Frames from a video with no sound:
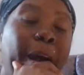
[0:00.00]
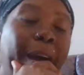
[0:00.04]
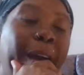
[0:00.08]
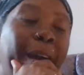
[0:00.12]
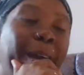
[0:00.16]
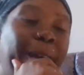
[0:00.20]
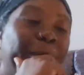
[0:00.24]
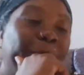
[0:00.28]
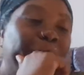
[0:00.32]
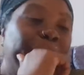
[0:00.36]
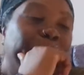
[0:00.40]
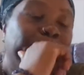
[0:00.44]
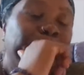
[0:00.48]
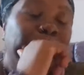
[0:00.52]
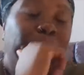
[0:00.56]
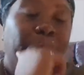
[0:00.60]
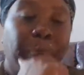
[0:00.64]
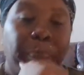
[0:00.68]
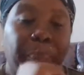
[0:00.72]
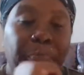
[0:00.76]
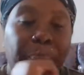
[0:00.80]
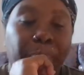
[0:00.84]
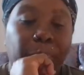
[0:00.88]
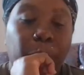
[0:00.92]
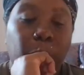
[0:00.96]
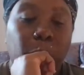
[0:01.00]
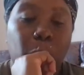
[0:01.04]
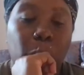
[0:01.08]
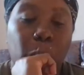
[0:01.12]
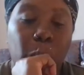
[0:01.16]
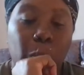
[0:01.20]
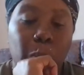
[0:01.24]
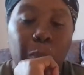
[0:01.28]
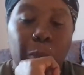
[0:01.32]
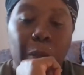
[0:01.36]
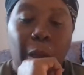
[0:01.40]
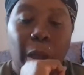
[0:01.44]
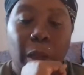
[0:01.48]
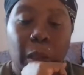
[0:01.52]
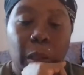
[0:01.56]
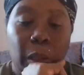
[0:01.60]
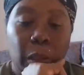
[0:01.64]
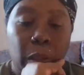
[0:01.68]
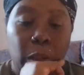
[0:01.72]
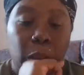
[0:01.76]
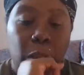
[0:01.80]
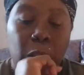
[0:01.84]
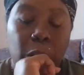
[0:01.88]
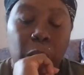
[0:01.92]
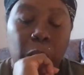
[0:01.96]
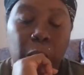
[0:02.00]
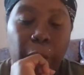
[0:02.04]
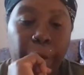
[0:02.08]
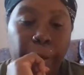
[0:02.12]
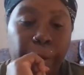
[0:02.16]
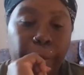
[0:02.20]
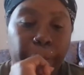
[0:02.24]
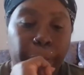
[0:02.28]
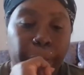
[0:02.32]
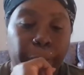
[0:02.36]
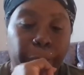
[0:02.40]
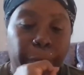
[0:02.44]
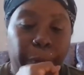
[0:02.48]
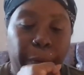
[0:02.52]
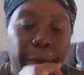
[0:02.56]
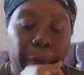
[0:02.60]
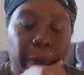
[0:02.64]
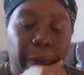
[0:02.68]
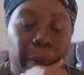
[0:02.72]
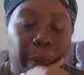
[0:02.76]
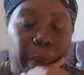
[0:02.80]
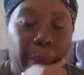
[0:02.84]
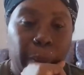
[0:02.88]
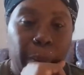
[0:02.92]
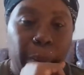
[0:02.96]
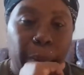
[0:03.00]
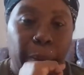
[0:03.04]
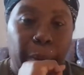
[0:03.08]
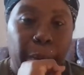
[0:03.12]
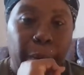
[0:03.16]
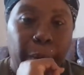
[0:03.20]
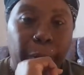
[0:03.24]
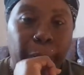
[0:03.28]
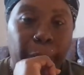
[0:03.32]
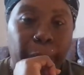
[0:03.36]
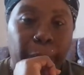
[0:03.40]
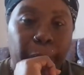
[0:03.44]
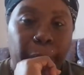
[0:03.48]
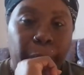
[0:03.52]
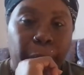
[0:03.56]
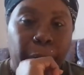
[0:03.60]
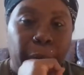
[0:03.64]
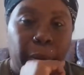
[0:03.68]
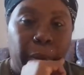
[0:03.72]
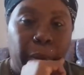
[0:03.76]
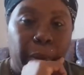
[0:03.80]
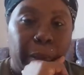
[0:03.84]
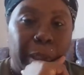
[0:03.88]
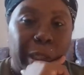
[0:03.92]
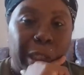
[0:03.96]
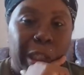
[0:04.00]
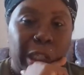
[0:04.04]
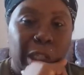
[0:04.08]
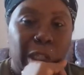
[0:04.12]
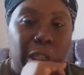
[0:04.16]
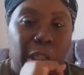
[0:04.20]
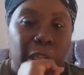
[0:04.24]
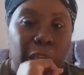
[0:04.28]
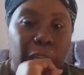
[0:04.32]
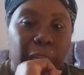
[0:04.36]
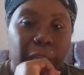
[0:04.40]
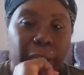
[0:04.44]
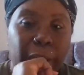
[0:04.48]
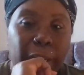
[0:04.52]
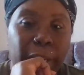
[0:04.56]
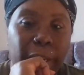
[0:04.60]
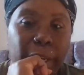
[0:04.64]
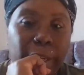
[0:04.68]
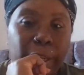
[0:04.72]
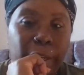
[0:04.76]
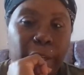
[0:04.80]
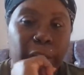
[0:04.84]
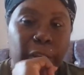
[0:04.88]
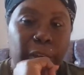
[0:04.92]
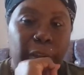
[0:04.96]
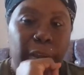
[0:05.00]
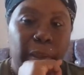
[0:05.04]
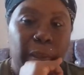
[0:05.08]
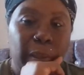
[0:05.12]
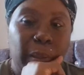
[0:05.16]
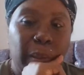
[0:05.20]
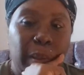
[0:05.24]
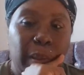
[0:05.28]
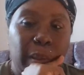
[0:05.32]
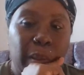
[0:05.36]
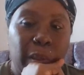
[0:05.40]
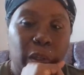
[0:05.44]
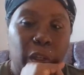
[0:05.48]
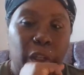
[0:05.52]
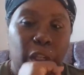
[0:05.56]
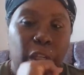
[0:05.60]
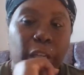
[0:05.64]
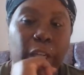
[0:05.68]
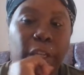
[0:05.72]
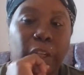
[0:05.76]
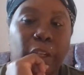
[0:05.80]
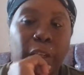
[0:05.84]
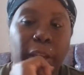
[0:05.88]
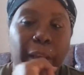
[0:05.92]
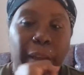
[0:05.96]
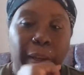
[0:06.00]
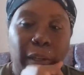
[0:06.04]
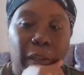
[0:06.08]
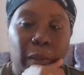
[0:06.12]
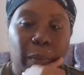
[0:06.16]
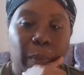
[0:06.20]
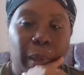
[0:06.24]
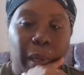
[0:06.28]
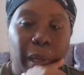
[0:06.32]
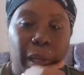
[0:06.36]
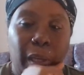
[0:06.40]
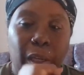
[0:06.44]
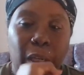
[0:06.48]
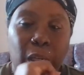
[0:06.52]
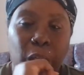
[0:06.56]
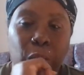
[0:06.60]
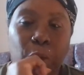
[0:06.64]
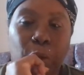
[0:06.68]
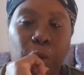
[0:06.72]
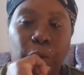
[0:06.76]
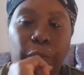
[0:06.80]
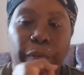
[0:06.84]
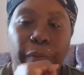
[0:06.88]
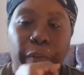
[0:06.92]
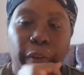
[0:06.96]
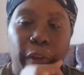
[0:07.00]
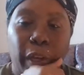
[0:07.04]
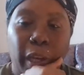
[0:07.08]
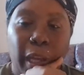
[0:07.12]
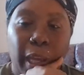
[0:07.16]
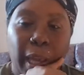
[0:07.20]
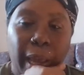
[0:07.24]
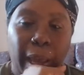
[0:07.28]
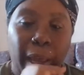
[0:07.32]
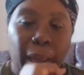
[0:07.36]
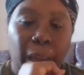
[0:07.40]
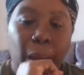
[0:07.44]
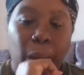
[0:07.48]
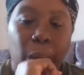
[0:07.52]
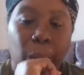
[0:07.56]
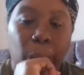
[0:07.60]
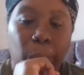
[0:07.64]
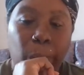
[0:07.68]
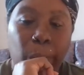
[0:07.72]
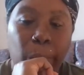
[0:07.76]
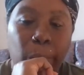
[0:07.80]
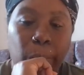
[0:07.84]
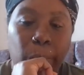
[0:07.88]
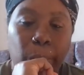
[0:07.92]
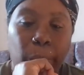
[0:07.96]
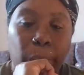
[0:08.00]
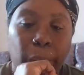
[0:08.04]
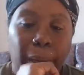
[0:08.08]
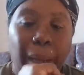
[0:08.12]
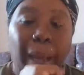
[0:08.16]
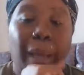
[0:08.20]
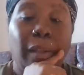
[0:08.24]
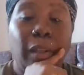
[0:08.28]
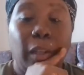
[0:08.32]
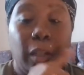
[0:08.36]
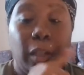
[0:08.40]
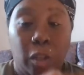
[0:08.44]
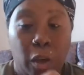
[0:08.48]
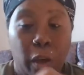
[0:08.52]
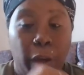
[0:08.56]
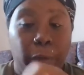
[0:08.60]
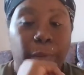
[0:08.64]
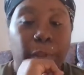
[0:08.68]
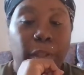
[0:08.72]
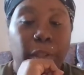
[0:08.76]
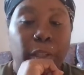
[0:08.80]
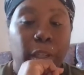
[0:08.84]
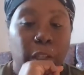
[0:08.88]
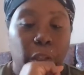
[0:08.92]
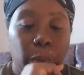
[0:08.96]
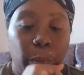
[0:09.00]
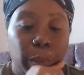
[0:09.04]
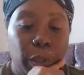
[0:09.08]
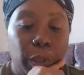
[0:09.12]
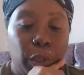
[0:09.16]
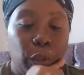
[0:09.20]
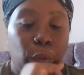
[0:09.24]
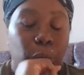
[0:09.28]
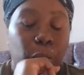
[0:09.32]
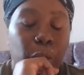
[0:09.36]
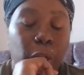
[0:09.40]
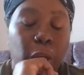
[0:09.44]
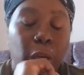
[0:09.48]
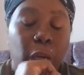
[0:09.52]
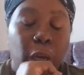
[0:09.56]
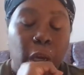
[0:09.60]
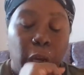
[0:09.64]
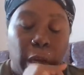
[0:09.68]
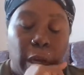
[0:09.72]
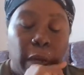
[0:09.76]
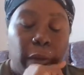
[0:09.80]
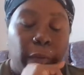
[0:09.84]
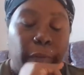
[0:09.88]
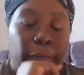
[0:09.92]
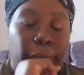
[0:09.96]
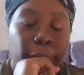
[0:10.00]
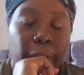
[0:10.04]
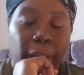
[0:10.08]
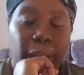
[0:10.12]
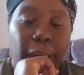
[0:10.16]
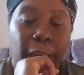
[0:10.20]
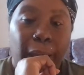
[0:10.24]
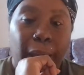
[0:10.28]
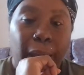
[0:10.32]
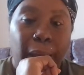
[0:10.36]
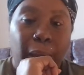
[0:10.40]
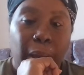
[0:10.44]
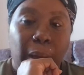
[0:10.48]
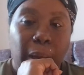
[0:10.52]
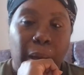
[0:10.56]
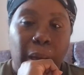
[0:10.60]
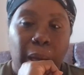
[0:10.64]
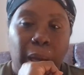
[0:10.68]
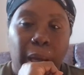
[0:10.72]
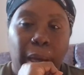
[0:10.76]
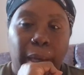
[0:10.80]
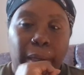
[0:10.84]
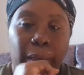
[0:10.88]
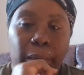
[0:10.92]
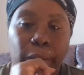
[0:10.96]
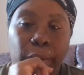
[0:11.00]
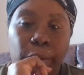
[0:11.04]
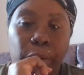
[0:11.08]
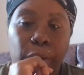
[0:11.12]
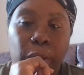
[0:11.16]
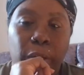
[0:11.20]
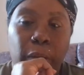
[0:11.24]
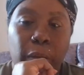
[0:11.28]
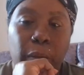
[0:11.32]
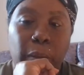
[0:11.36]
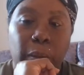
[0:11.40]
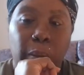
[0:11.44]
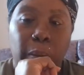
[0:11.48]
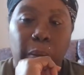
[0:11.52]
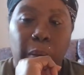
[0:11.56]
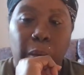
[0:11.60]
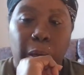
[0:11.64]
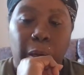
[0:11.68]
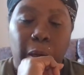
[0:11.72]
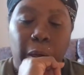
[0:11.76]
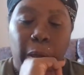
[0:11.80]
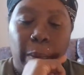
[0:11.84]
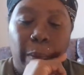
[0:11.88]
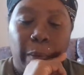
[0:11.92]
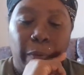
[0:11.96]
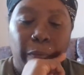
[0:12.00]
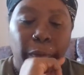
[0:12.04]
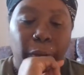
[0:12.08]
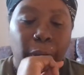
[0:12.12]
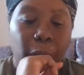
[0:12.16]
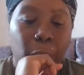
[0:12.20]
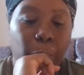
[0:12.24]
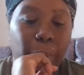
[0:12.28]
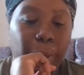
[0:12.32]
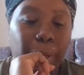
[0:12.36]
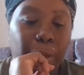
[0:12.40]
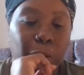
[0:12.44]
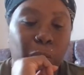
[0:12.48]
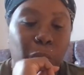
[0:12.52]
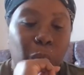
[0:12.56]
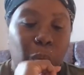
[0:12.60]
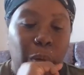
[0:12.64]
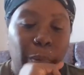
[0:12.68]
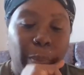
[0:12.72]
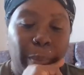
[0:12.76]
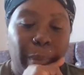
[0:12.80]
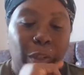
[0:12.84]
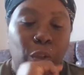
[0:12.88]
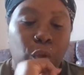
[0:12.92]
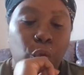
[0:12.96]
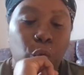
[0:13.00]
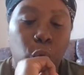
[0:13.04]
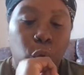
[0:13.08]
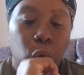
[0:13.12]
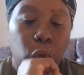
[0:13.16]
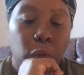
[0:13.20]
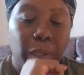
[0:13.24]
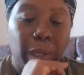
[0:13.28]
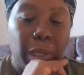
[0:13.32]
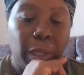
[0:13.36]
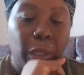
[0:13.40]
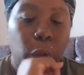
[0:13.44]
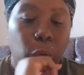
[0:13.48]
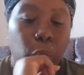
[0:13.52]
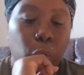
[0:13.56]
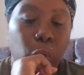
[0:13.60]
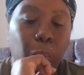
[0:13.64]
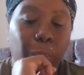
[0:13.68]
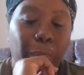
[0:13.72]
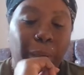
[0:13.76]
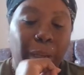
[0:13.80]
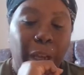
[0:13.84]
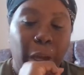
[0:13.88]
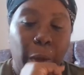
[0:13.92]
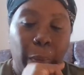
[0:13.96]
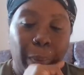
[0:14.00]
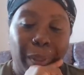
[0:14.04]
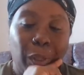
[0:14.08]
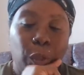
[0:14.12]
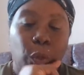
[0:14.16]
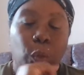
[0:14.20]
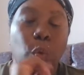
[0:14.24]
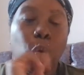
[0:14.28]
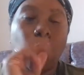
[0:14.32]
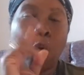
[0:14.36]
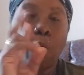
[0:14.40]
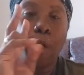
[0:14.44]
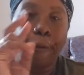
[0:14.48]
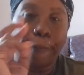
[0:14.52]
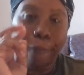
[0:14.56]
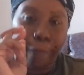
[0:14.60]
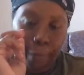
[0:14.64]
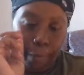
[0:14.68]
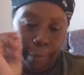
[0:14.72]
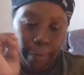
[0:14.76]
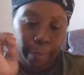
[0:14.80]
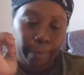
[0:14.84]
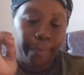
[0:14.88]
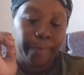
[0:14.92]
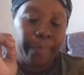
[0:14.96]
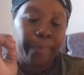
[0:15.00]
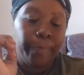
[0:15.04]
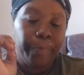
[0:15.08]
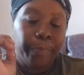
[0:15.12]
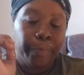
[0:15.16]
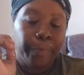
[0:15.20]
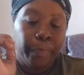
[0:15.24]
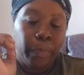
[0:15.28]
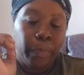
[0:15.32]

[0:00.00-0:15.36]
saying? So she said to me that she was 38 at the time. She said to me she was 38, and I think I went into one of my drawers I don't normally go into often,